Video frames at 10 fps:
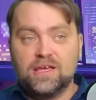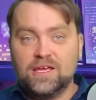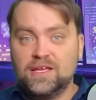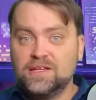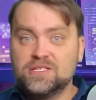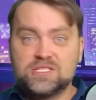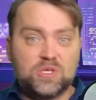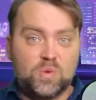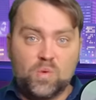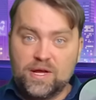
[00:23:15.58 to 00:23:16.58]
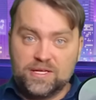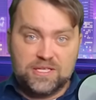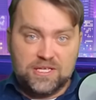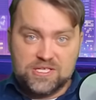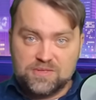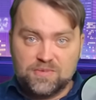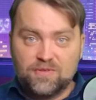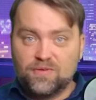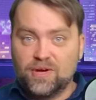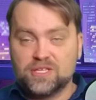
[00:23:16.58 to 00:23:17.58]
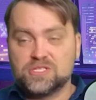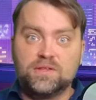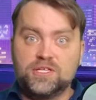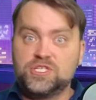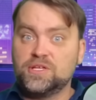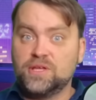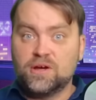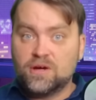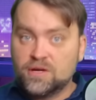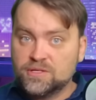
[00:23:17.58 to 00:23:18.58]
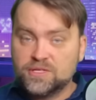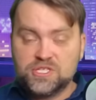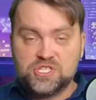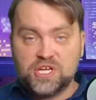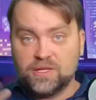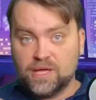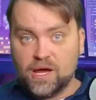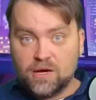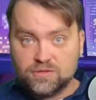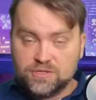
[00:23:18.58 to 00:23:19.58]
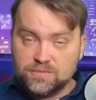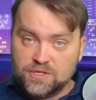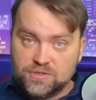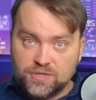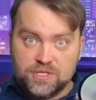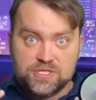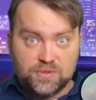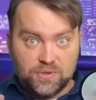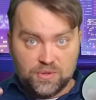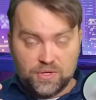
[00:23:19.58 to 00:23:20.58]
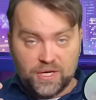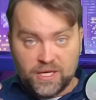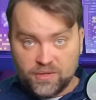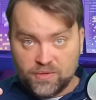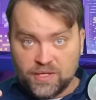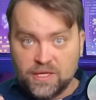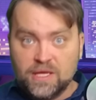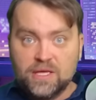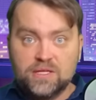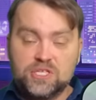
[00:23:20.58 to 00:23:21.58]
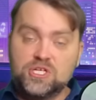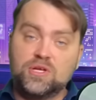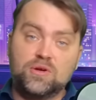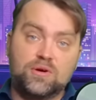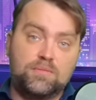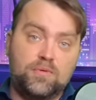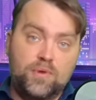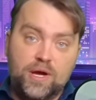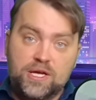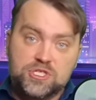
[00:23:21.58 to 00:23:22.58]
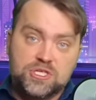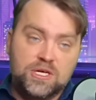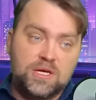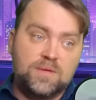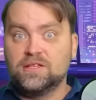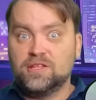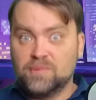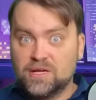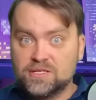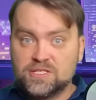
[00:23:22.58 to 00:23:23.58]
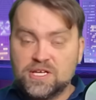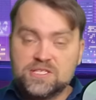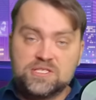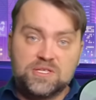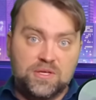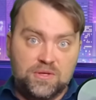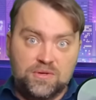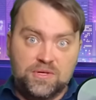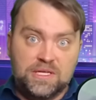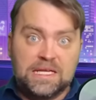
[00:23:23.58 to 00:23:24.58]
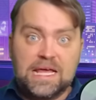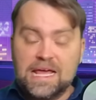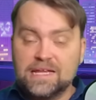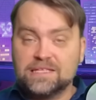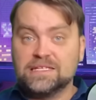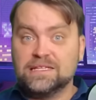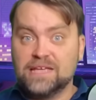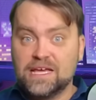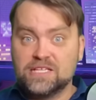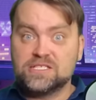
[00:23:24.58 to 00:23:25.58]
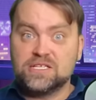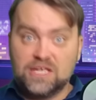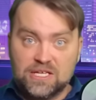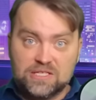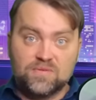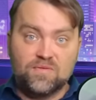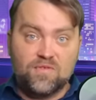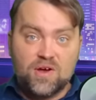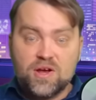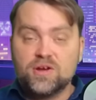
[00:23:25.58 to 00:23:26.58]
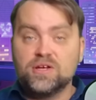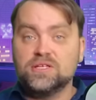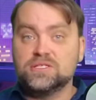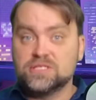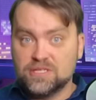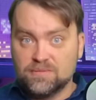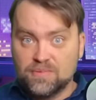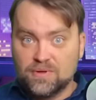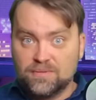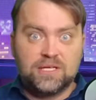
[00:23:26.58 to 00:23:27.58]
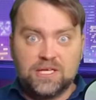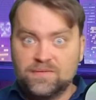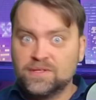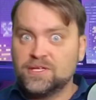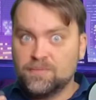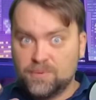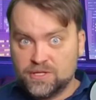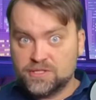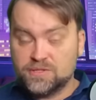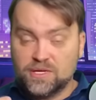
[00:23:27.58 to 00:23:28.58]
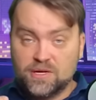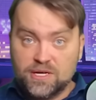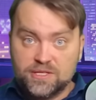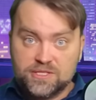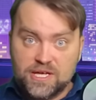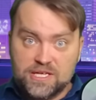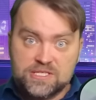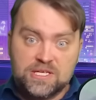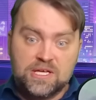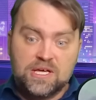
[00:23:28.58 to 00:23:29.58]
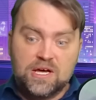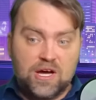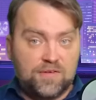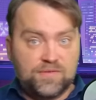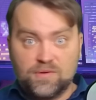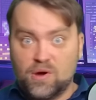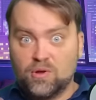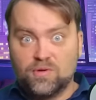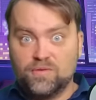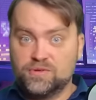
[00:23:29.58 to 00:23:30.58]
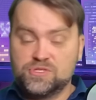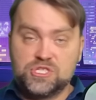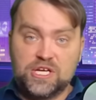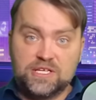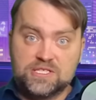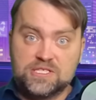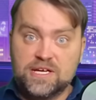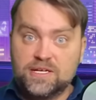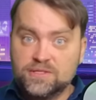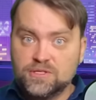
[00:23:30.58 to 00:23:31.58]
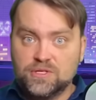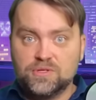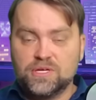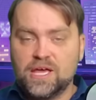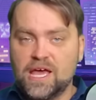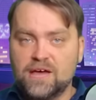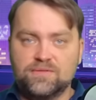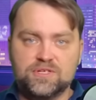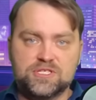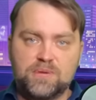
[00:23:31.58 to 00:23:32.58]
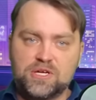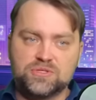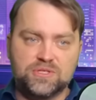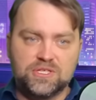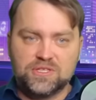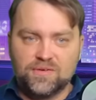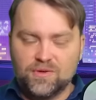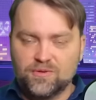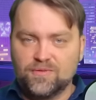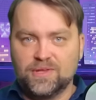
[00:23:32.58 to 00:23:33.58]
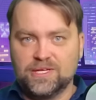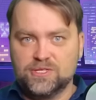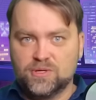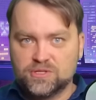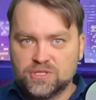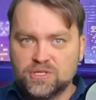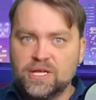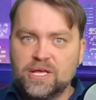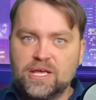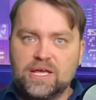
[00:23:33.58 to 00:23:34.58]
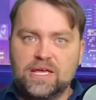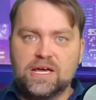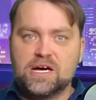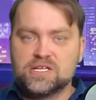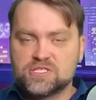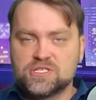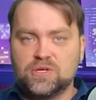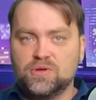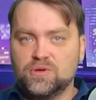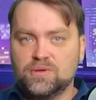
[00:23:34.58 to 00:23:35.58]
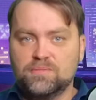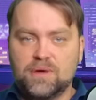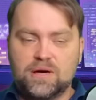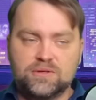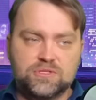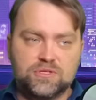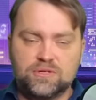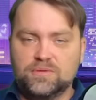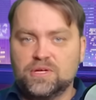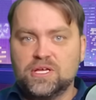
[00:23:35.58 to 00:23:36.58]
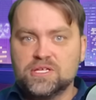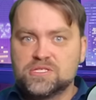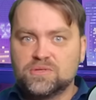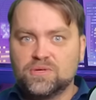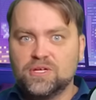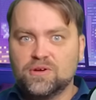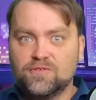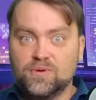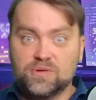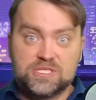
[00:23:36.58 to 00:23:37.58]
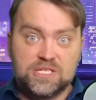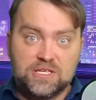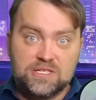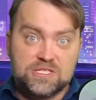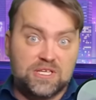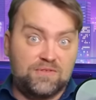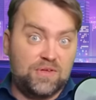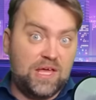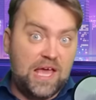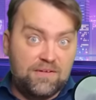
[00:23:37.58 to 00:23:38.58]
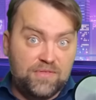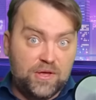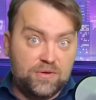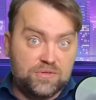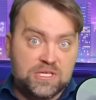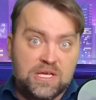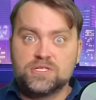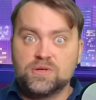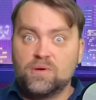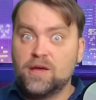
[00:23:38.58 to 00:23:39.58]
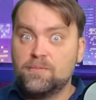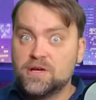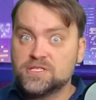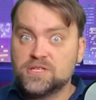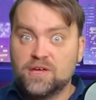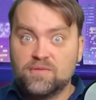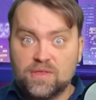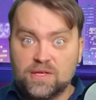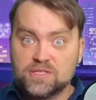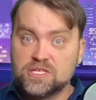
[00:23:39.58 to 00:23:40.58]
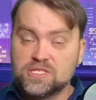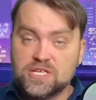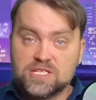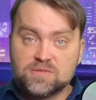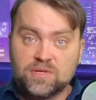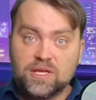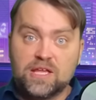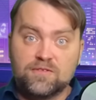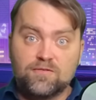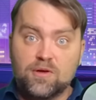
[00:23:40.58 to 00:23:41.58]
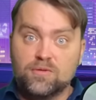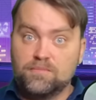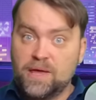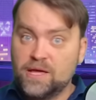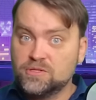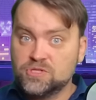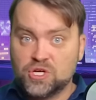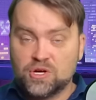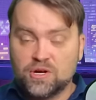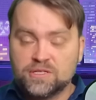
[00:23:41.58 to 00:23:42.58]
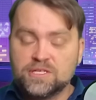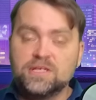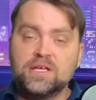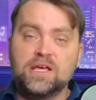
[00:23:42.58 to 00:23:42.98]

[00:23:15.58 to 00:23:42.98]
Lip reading: It is quite easy, my friends. They check the heart, they check the audiometry, so your hearing, they check your pressure, the blood test, urine, and that's it. Very simple, even compared to the eye test. After all of those checks done, you have the special interview with the doctor. He asks you about your history of your sickness, if you have those. So I passed everything successfully and flown back to Jakarta,